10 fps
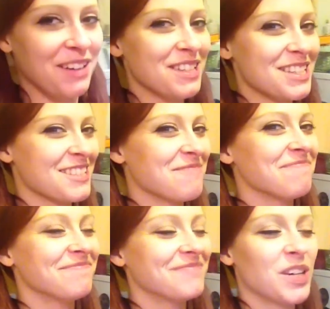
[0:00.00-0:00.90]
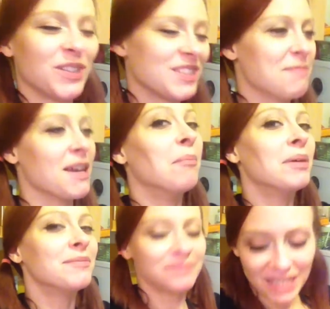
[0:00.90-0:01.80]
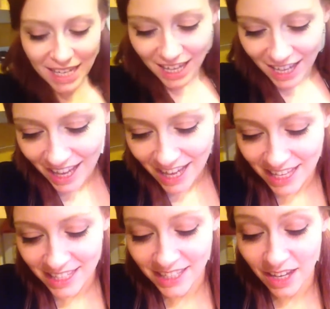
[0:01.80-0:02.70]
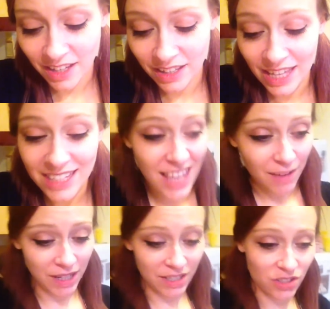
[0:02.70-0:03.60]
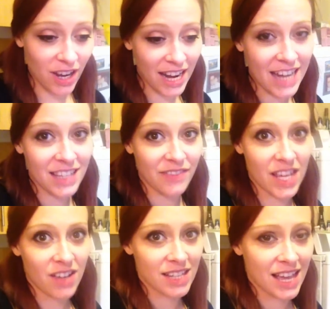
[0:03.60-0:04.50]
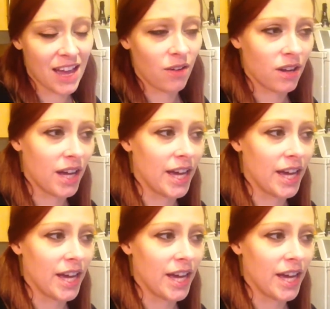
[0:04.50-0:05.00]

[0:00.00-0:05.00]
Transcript: awesome cup. So that's it. I'm going to try and edit the videos now.